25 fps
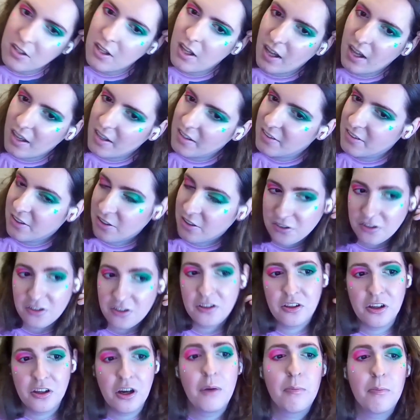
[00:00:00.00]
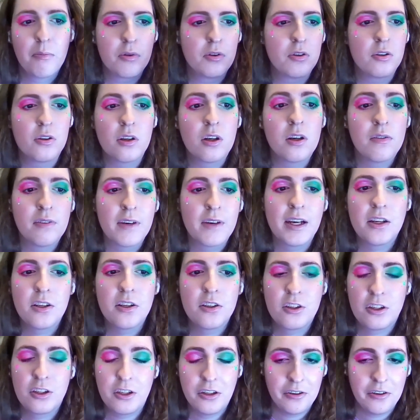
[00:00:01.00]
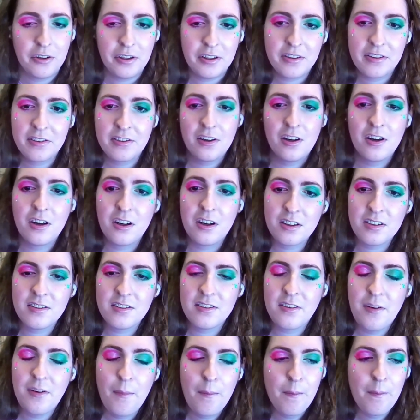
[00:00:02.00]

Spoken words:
There's a number of Ed Sheeran songs,